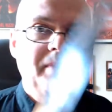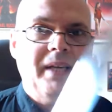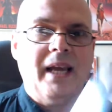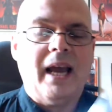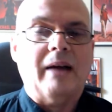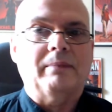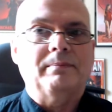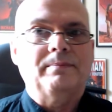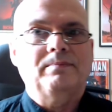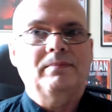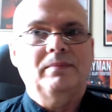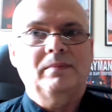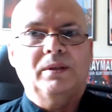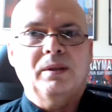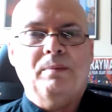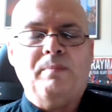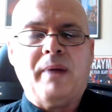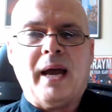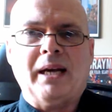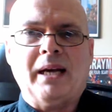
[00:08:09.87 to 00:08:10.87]
yeah,
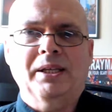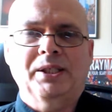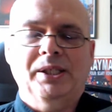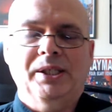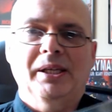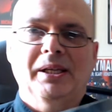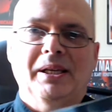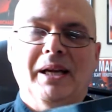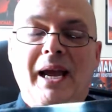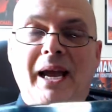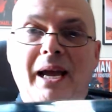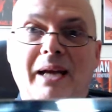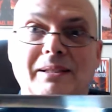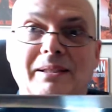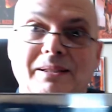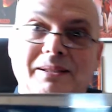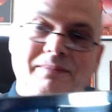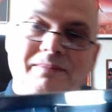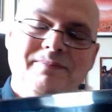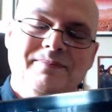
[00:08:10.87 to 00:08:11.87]
the packaging
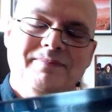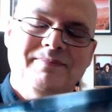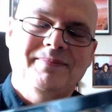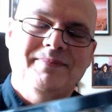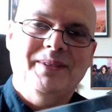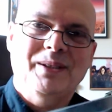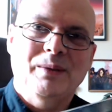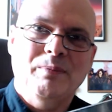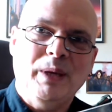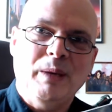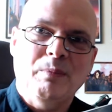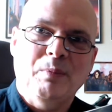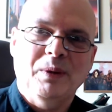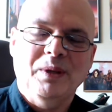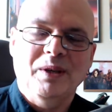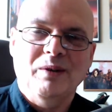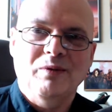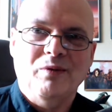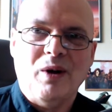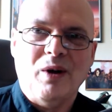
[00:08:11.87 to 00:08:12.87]
and the
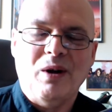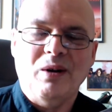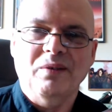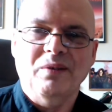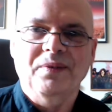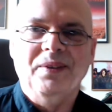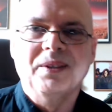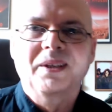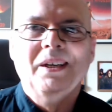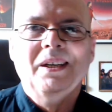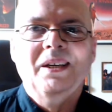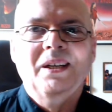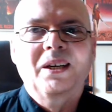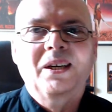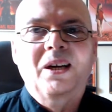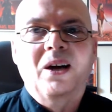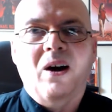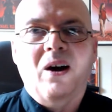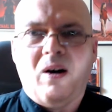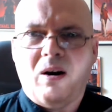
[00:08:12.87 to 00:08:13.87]
people involved
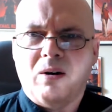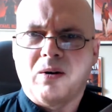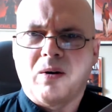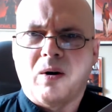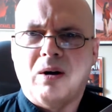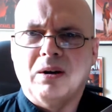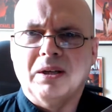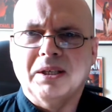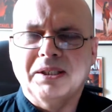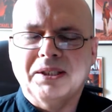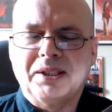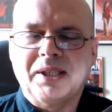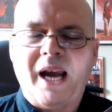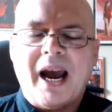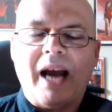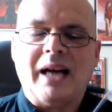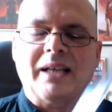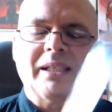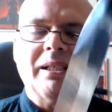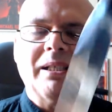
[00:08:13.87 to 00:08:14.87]
are all
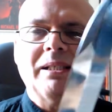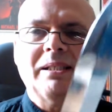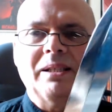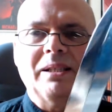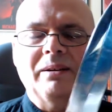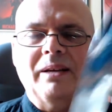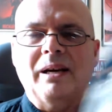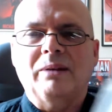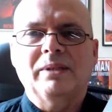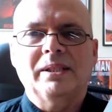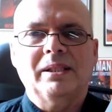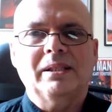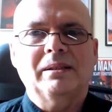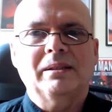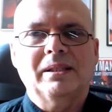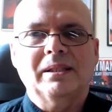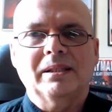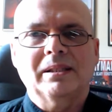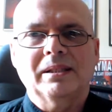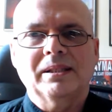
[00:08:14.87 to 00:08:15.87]
intact. So that was a
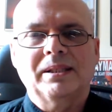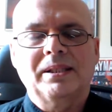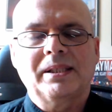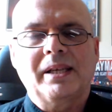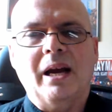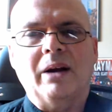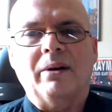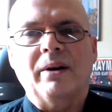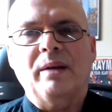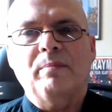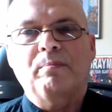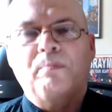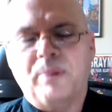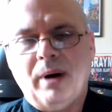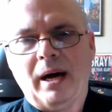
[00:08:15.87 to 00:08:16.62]
little scary.